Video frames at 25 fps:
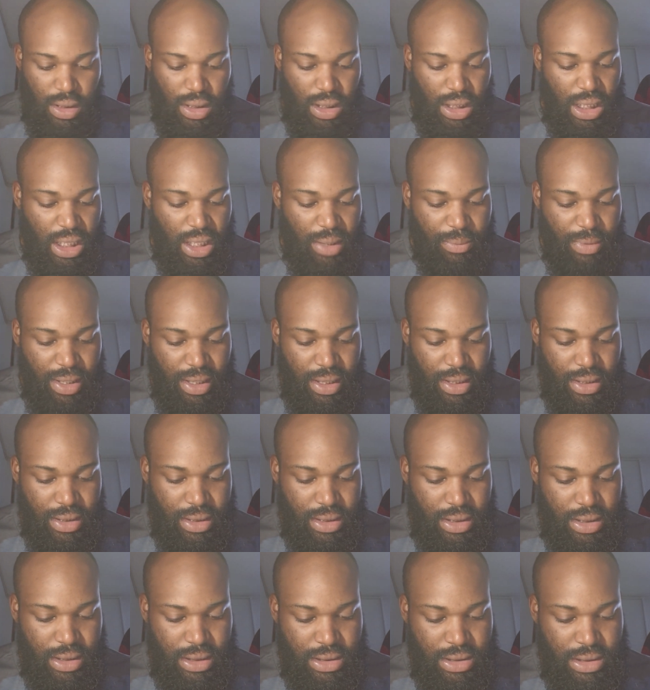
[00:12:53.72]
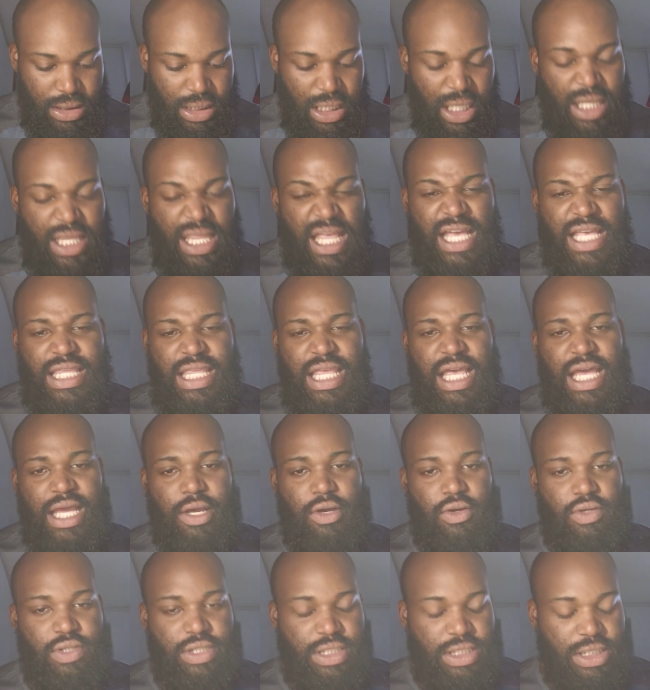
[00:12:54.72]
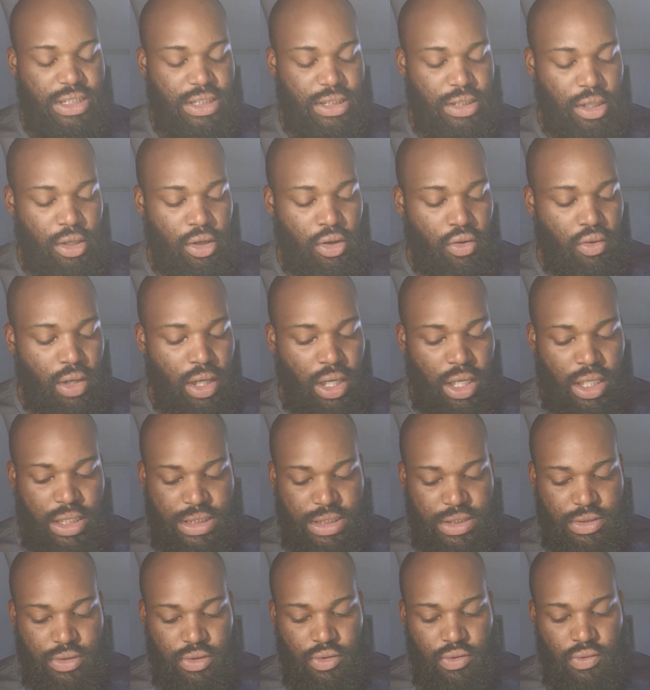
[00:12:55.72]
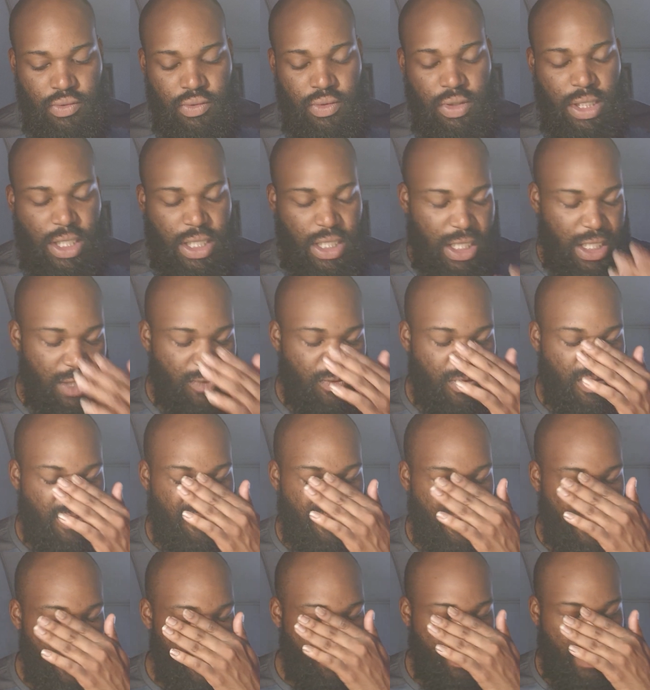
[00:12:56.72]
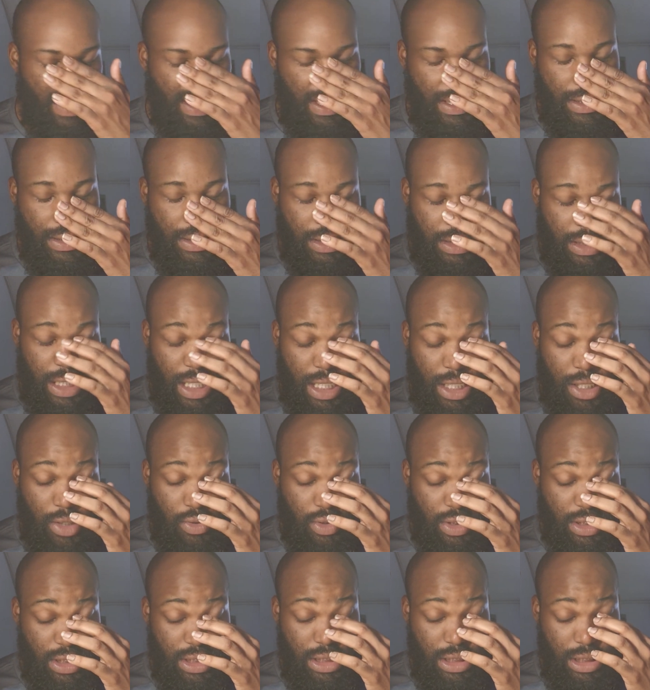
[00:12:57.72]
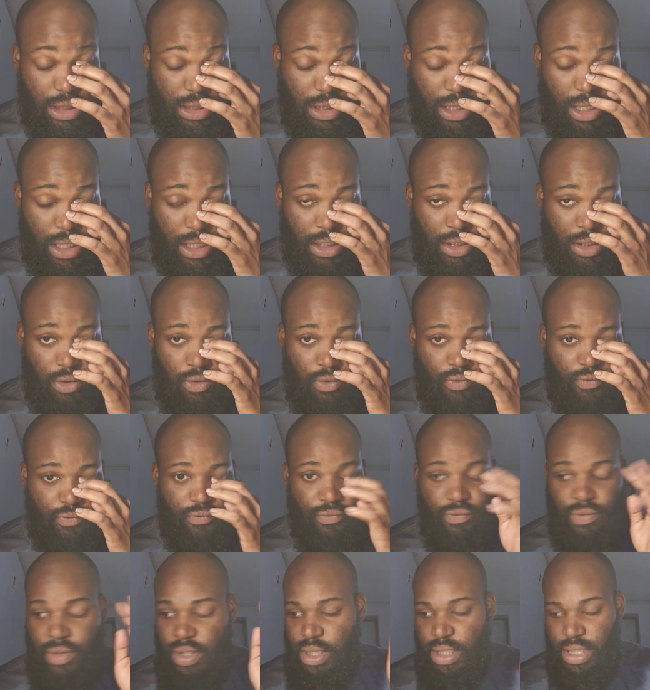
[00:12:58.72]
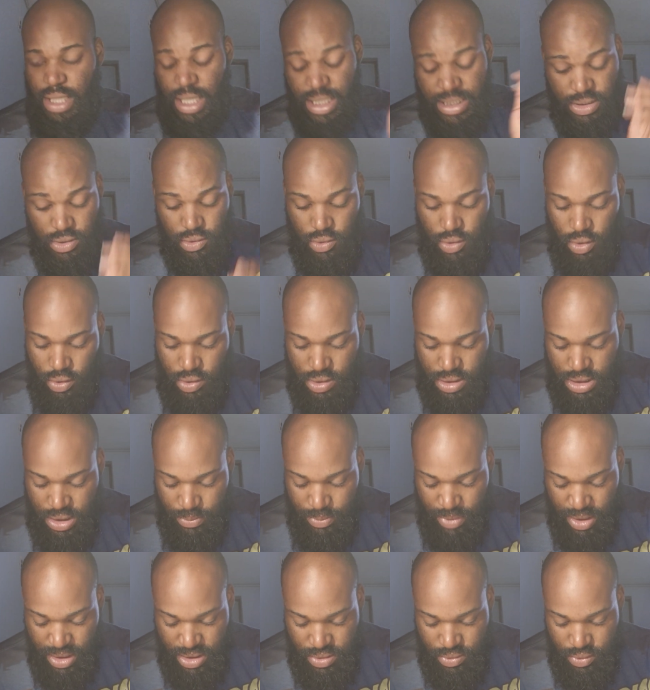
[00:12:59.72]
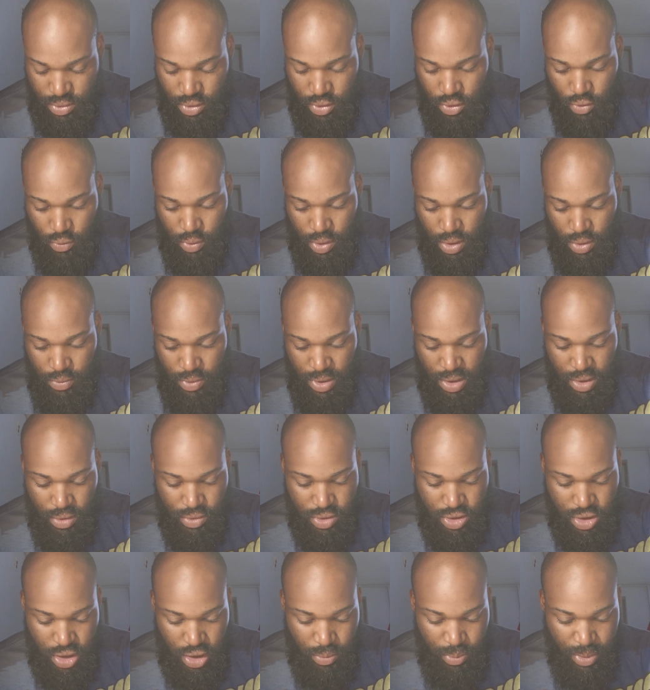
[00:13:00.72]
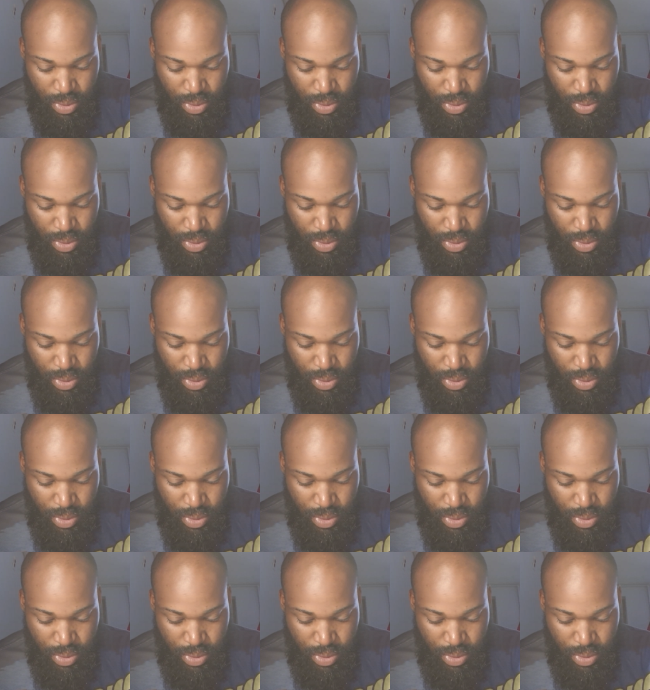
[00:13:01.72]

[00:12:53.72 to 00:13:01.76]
yeah, man, because that goes into the whole salute. Even Philippians, that goes into like that's gonna go into something else. Lord willing, we gonna talk